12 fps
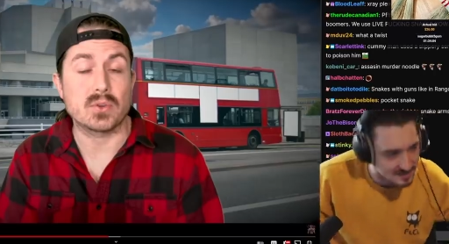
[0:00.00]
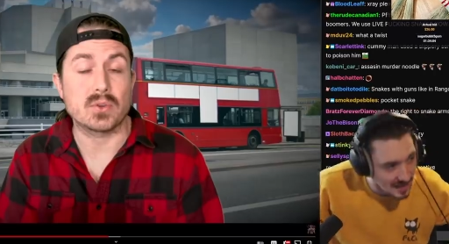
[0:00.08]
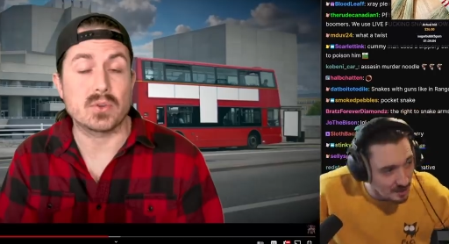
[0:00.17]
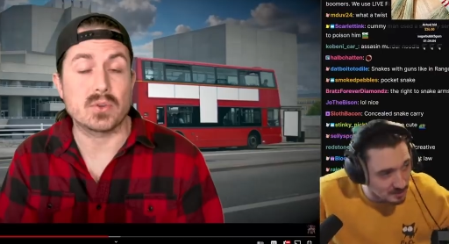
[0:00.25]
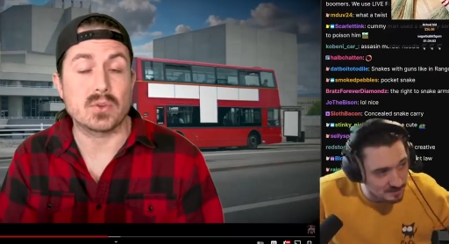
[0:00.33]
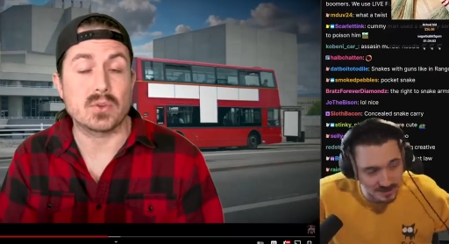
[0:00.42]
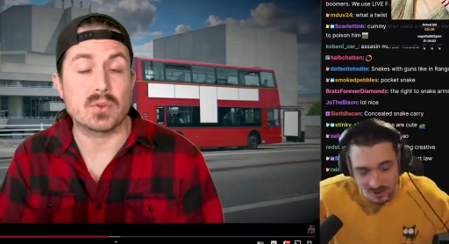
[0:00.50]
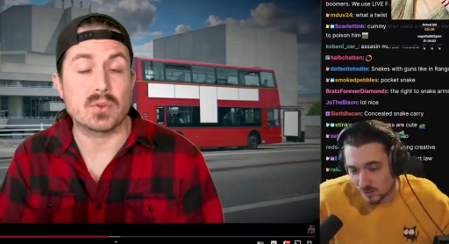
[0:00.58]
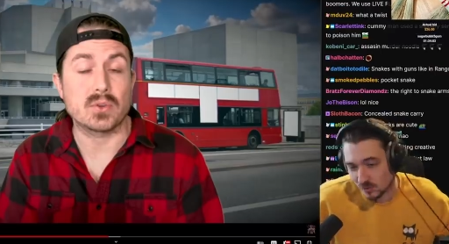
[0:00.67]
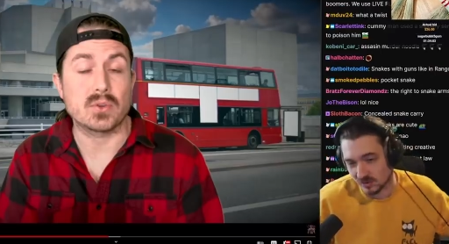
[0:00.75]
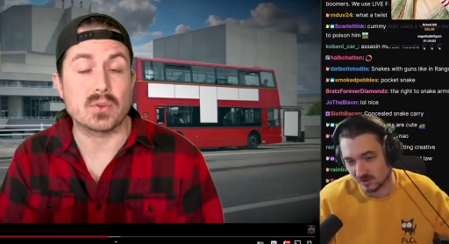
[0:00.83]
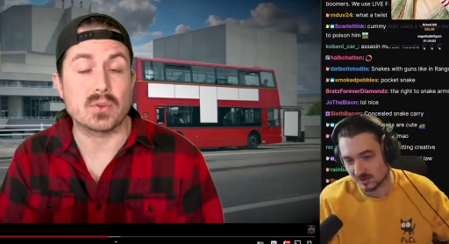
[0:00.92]
Speaker 1: That would be
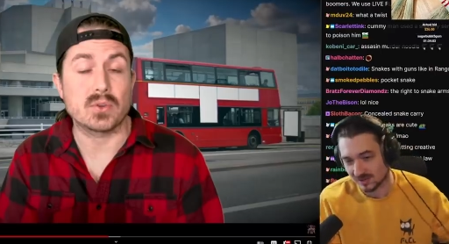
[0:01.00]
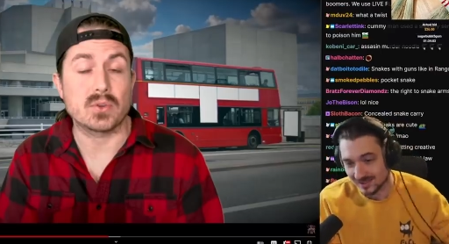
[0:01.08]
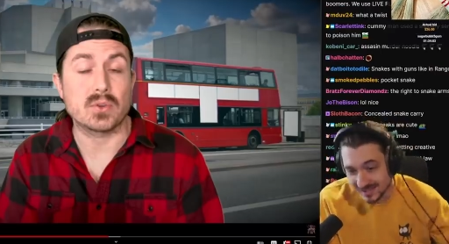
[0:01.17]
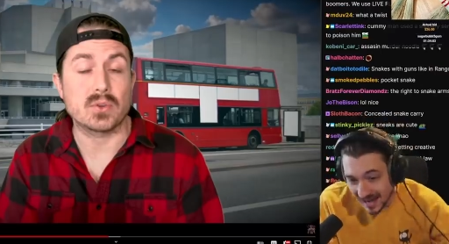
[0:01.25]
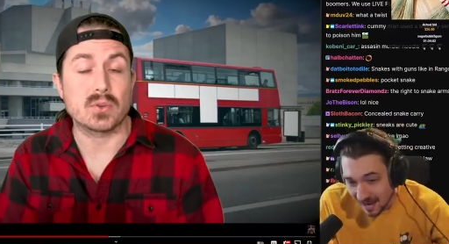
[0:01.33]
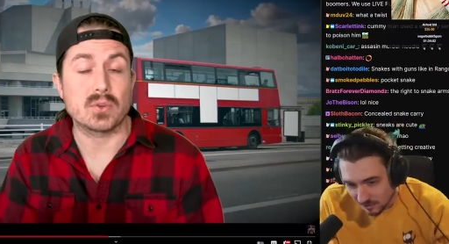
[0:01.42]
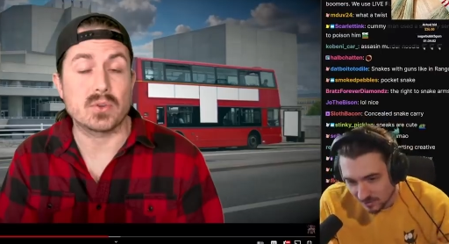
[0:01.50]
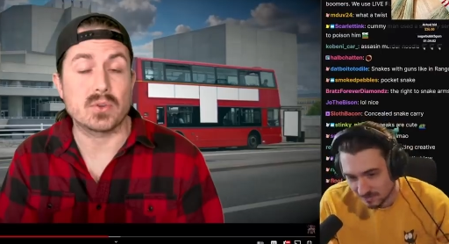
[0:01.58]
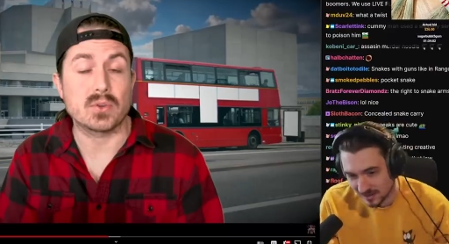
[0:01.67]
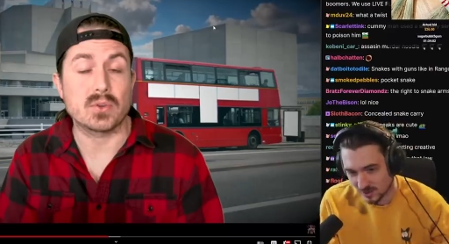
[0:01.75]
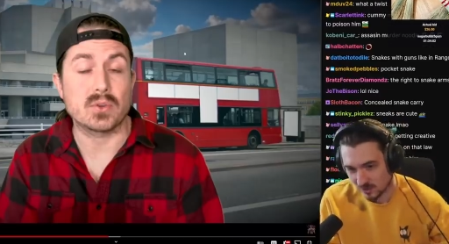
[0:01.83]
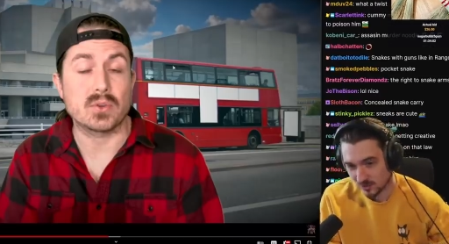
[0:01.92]
cool. That would
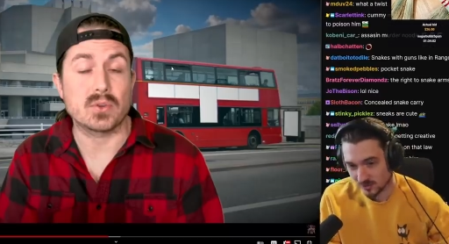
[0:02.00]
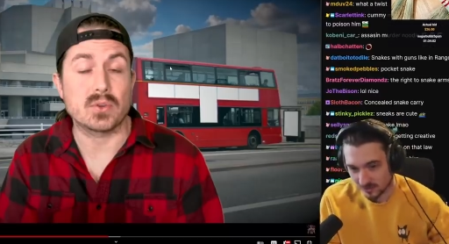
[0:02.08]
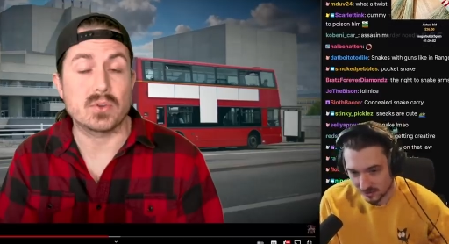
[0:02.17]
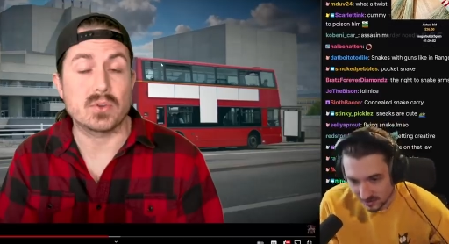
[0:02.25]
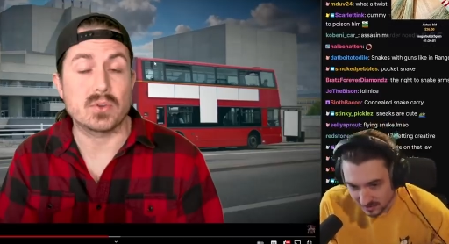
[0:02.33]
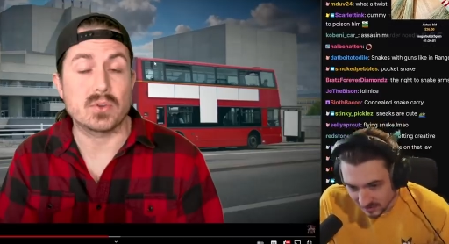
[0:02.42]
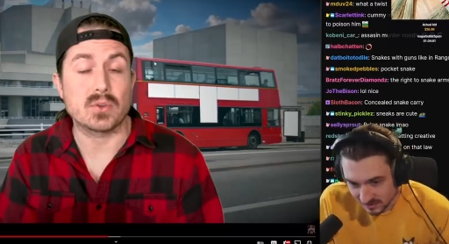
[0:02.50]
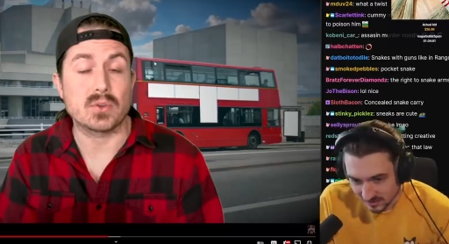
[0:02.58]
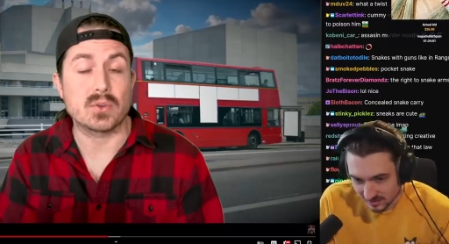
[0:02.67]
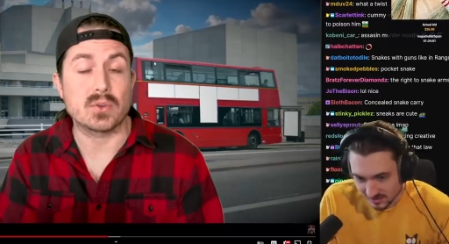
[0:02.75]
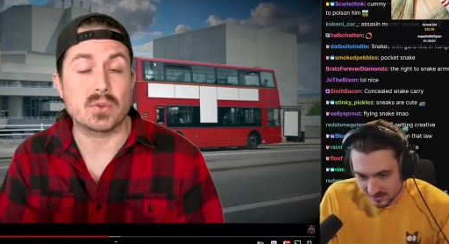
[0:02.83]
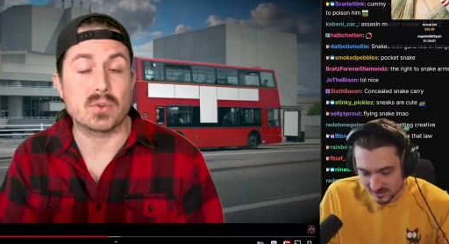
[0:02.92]
be cool
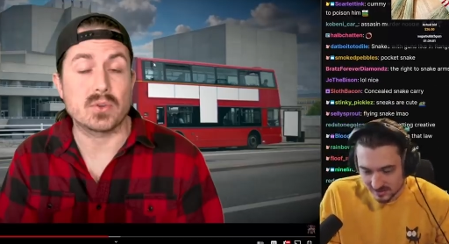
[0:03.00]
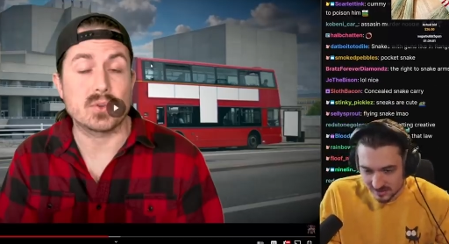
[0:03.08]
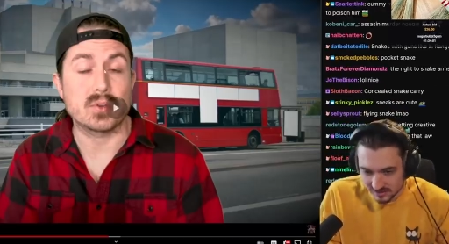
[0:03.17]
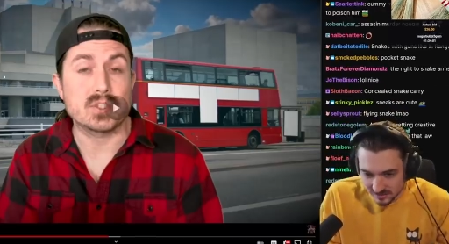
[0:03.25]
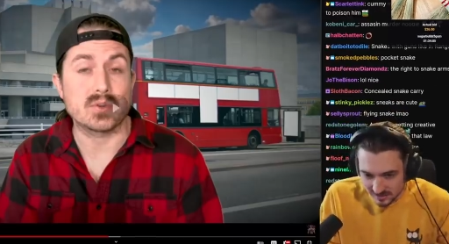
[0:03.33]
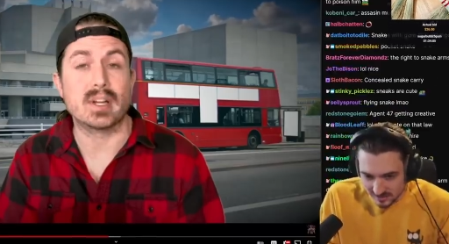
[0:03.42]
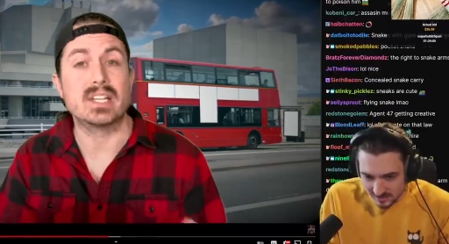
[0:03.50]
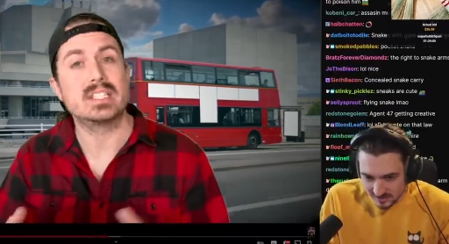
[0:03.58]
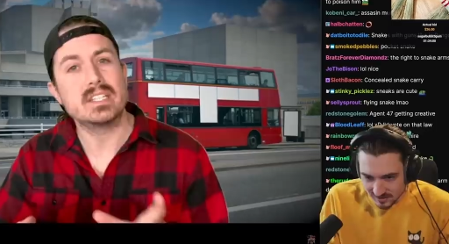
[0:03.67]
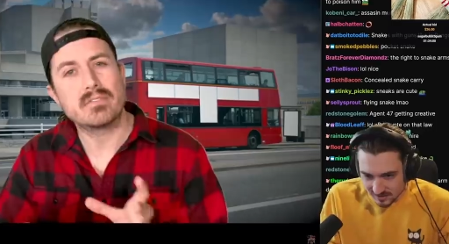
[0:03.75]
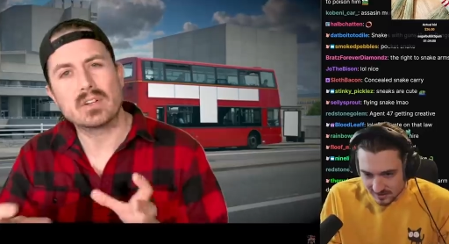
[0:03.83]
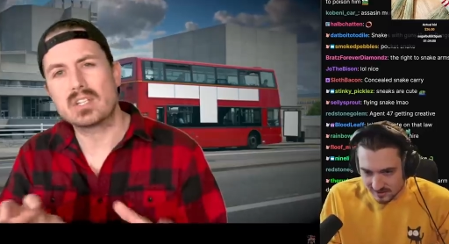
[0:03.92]

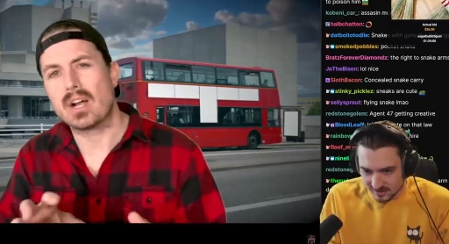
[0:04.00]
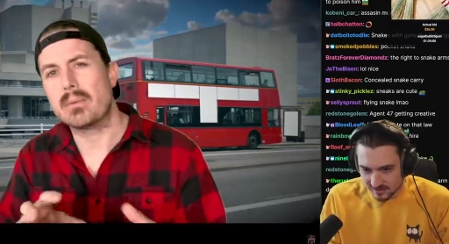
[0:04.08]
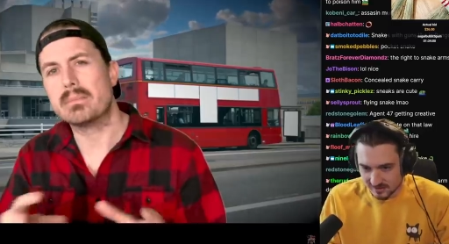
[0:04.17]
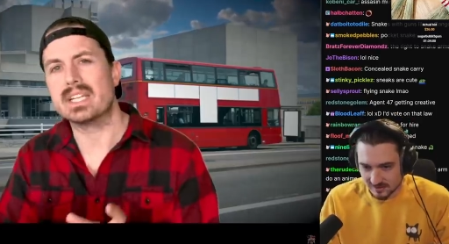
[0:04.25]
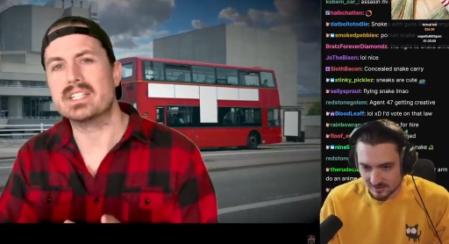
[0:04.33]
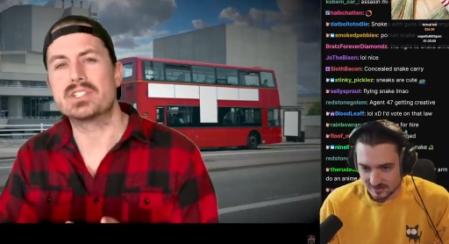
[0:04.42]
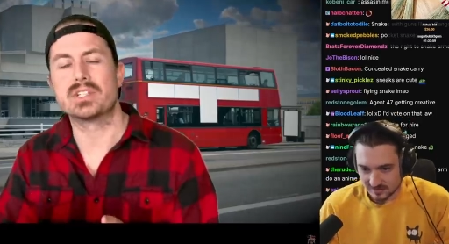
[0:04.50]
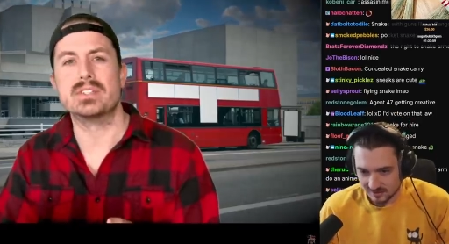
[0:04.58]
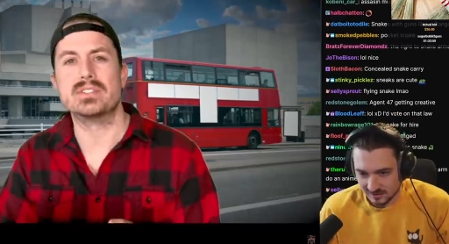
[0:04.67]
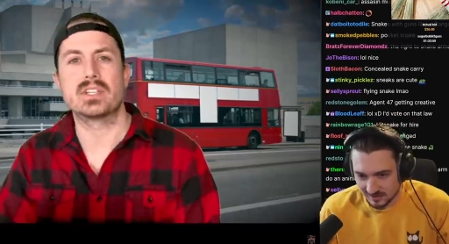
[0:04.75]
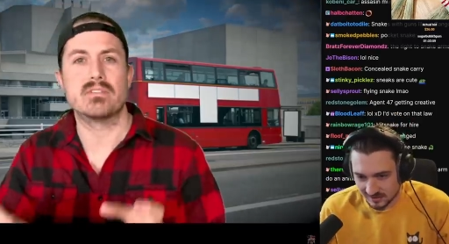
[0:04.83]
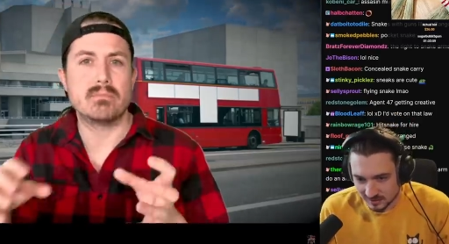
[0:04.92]
Speaker 2: different
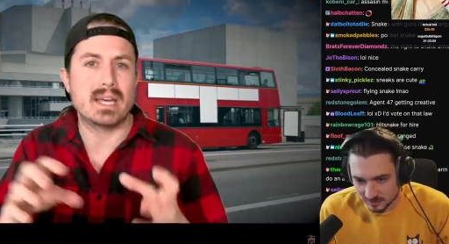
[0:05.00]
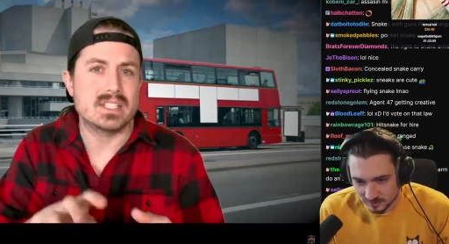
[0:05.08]
combinations of